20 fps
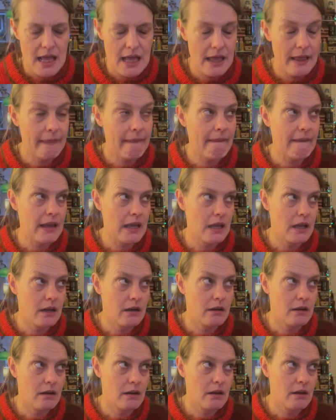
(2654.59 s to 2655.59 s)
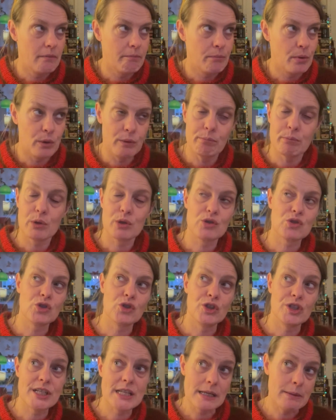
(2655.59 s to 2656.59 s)
And then putting books in
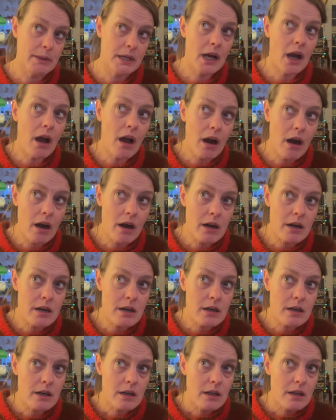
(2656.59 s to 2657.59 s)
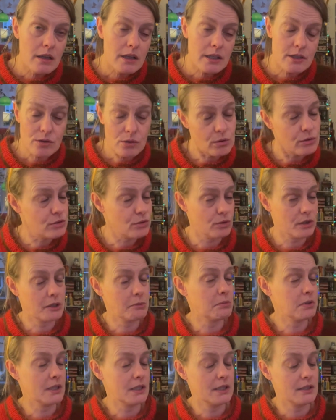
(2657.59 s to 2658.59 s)
your TBR is also a
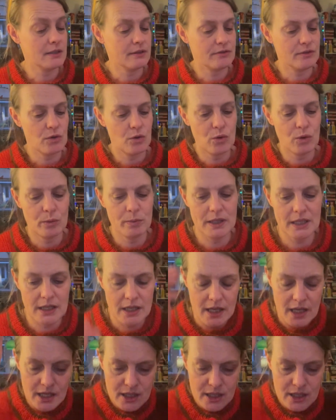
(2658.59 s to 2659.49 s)
completely different hobby.